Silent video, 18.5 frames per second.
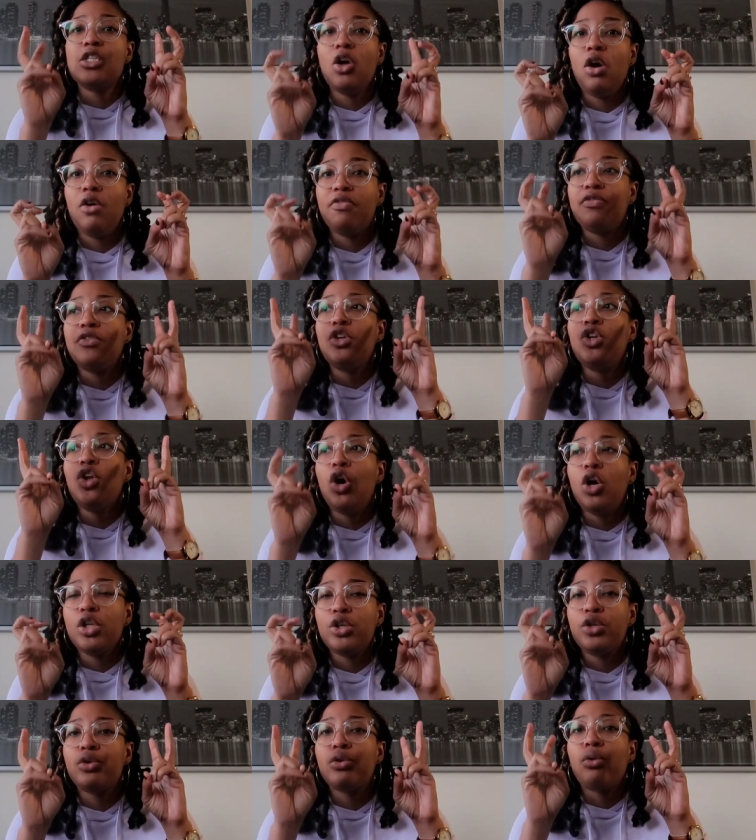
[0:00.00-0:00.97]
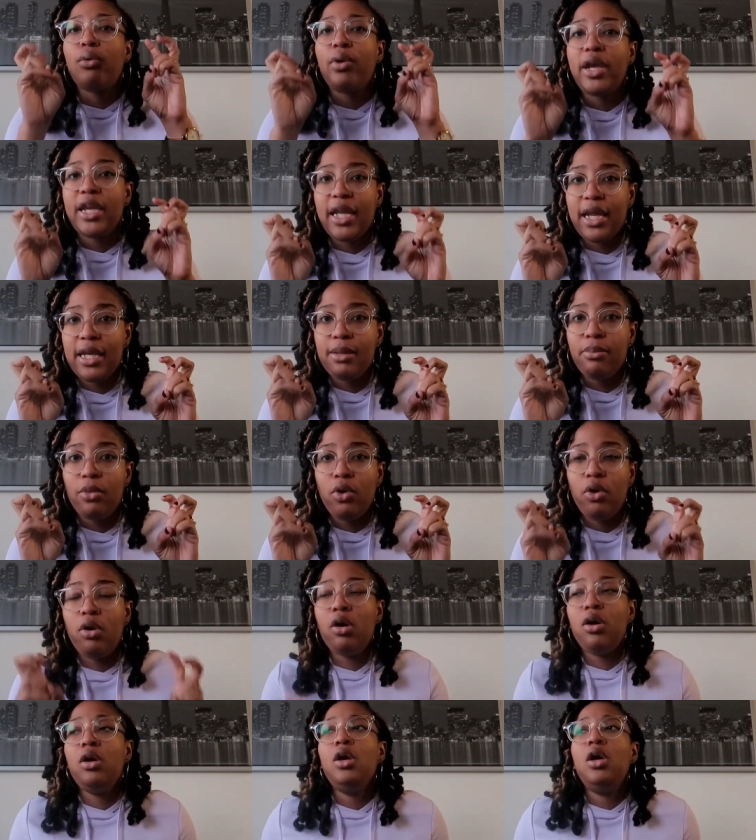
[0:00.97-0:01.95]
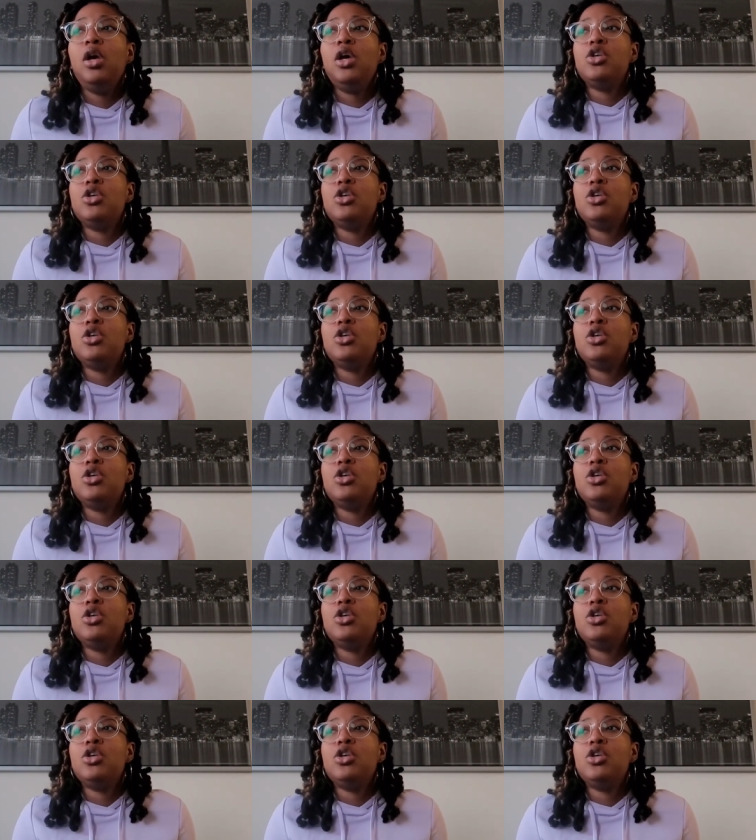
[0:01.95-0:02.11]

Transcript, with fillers: of not growing anymore